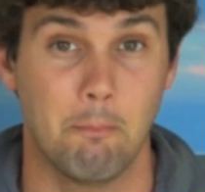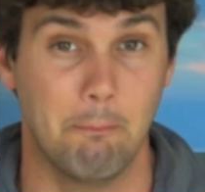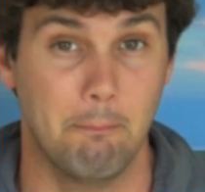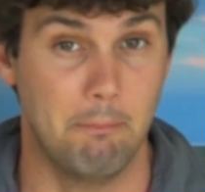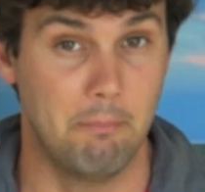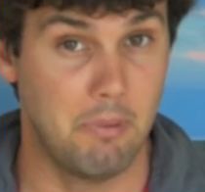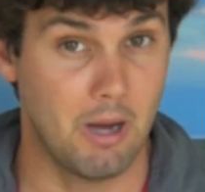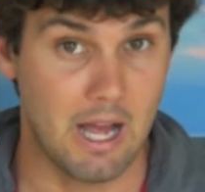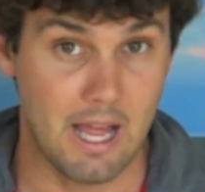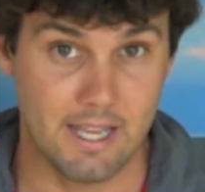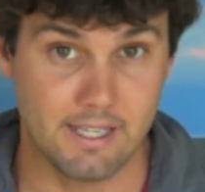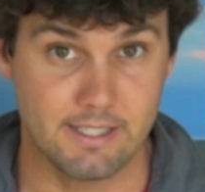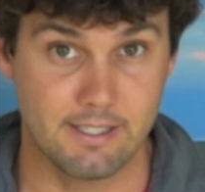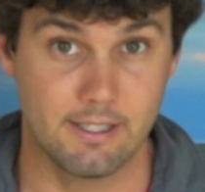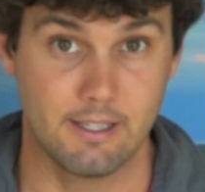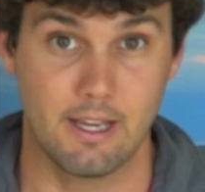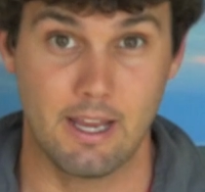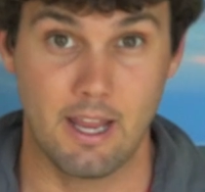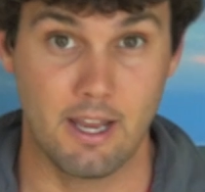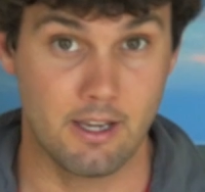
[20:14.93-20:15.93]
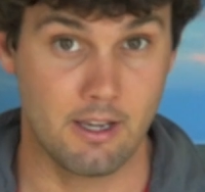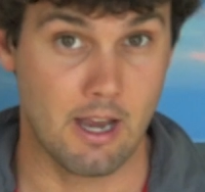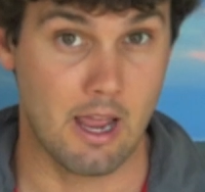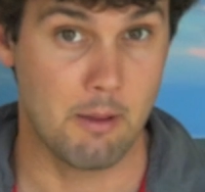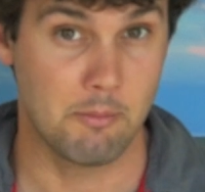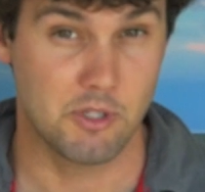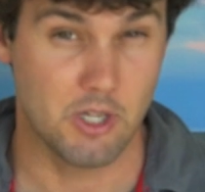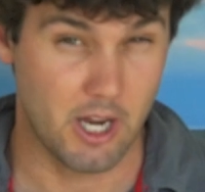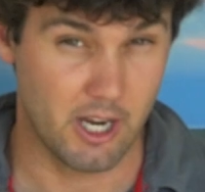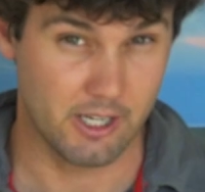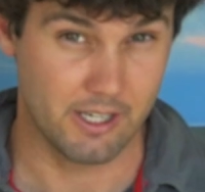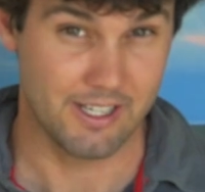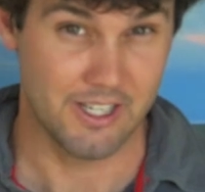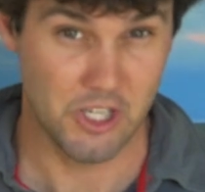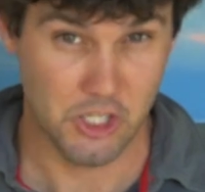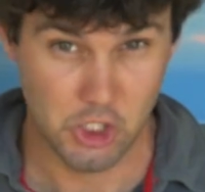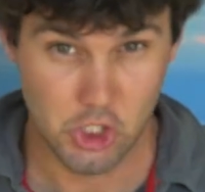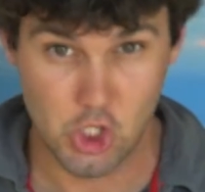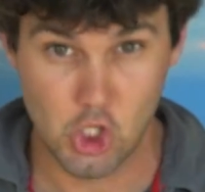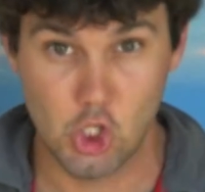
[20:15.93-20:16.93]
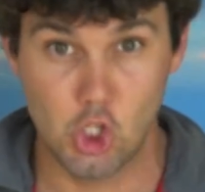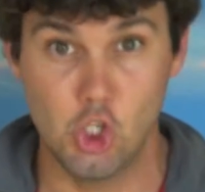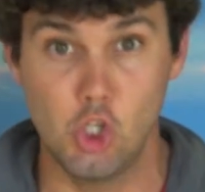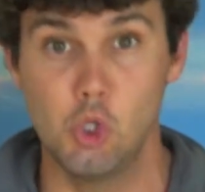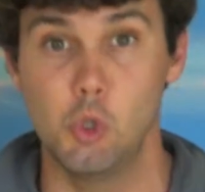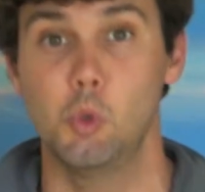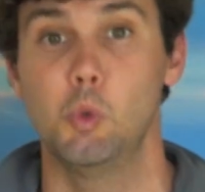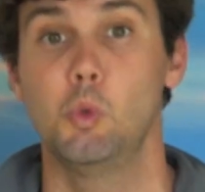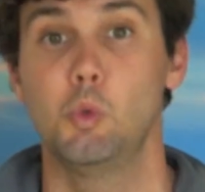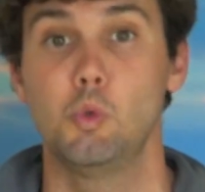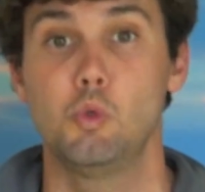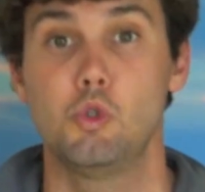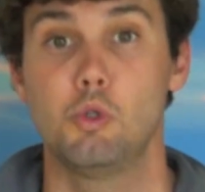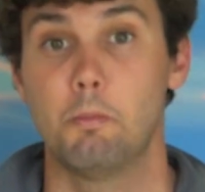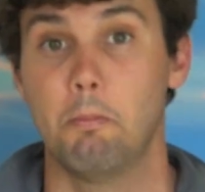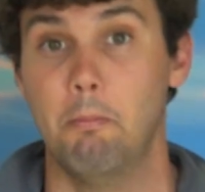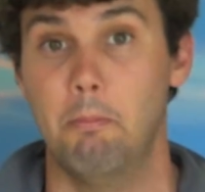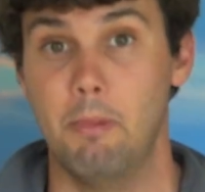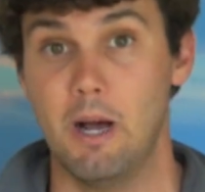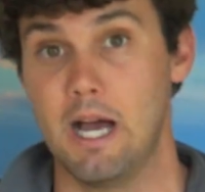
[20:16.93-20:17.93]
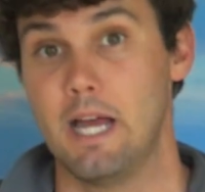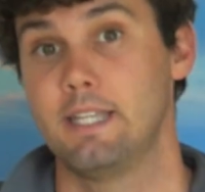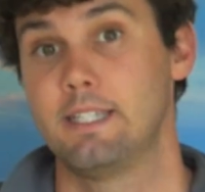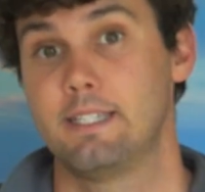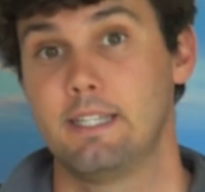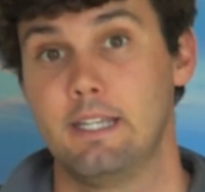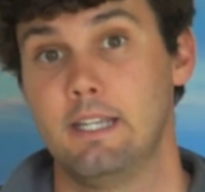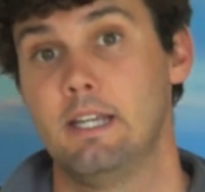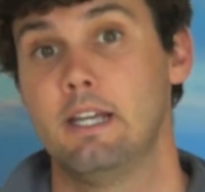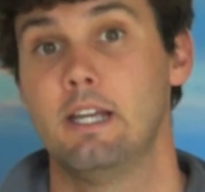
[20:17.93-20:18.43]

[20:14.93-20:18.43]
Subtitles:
But, and I'm talking a huge but,